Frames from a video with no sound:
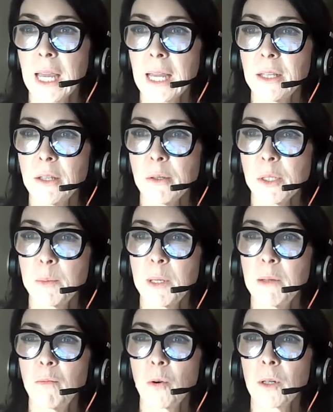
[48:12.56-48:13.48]
Can you
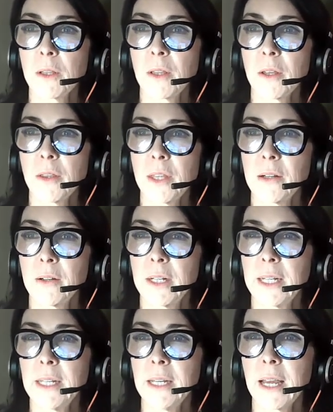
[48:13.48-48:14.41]
speak more to the
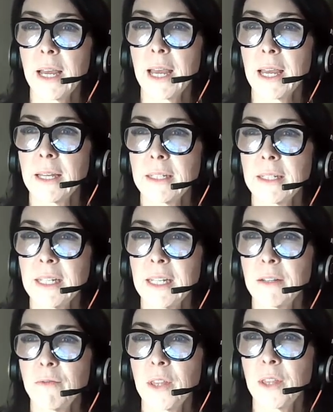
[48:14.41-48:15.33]
theory and
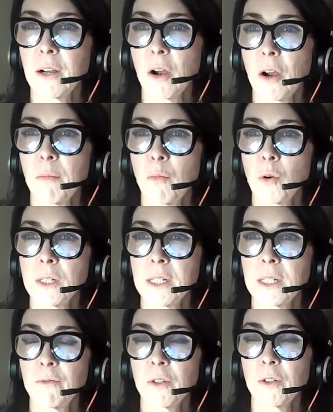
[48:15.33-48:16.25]
if there are more
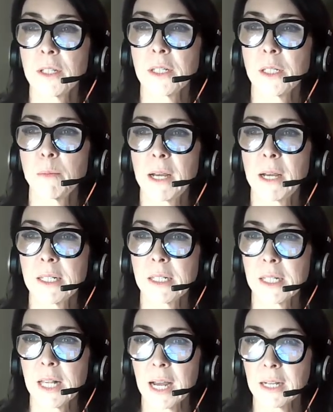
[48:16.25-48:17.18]
differences by
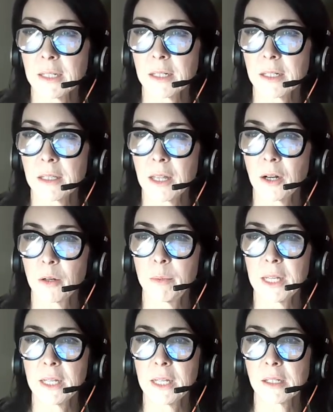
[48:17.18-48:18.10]
sex that are
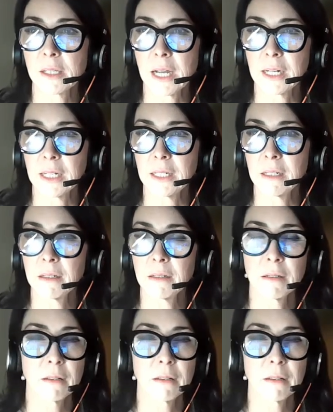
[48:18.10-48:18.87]
being studied?